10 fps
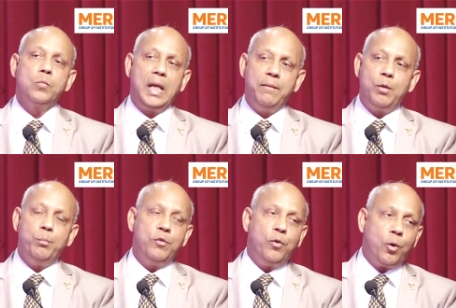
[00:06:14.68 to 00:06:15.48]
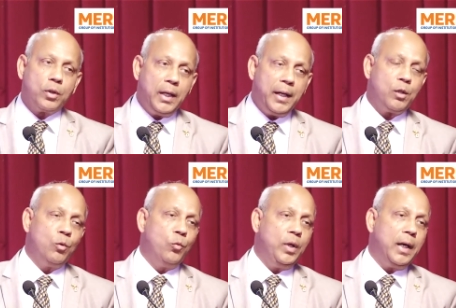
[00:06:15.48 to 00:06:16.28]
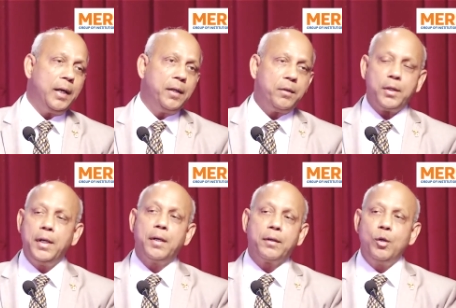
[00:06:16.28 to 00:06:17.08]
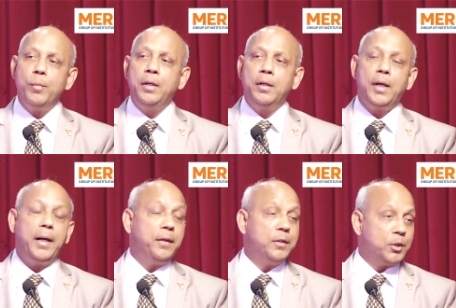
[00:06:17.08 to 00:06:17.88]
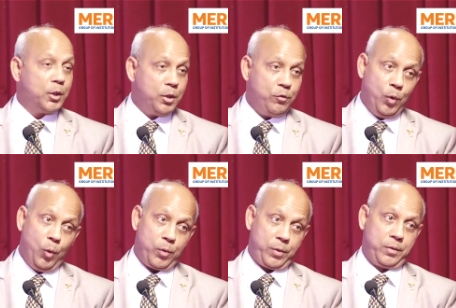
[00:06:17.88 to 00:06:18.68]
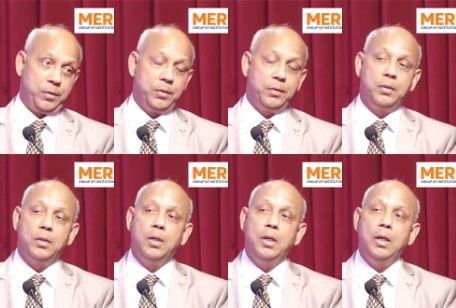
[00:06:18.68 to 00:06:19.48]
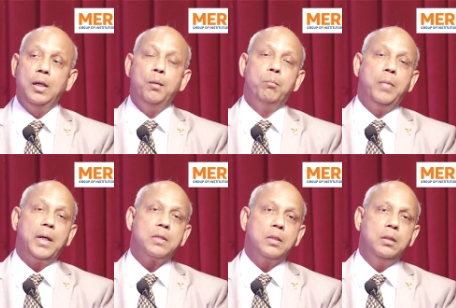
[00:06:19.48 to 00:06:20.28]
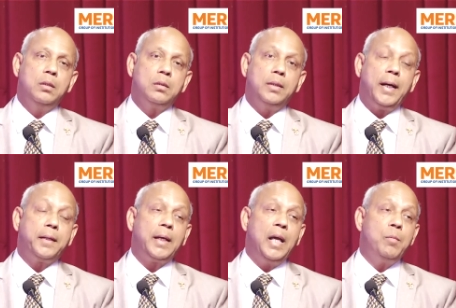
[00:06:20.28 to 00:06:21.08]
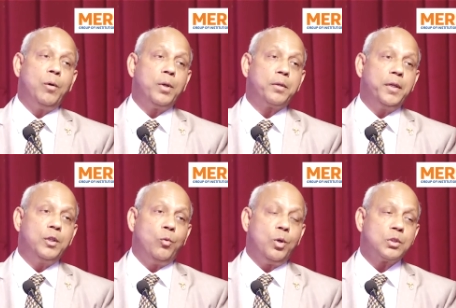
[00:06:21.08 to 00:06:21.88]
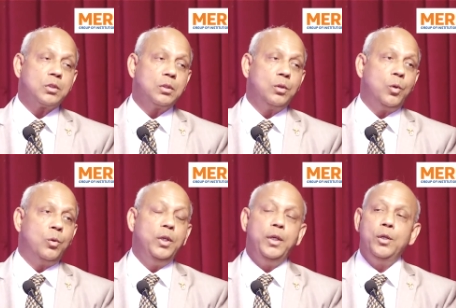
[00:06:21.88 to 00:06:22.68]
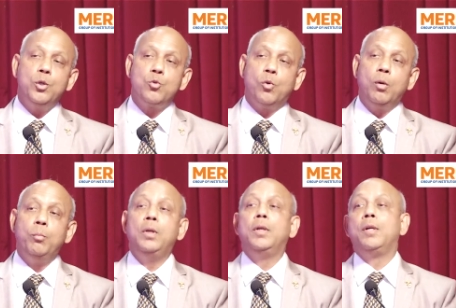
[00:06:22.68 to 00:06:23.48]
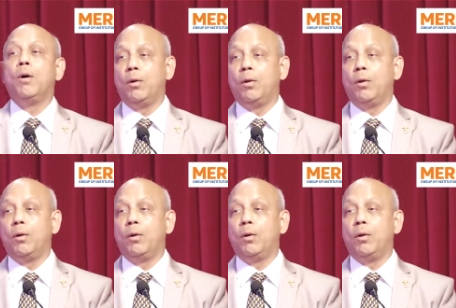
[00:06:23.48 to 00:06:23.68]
Even before that, we had a trade agreement in 1964. But that time, our trade was only $12 million.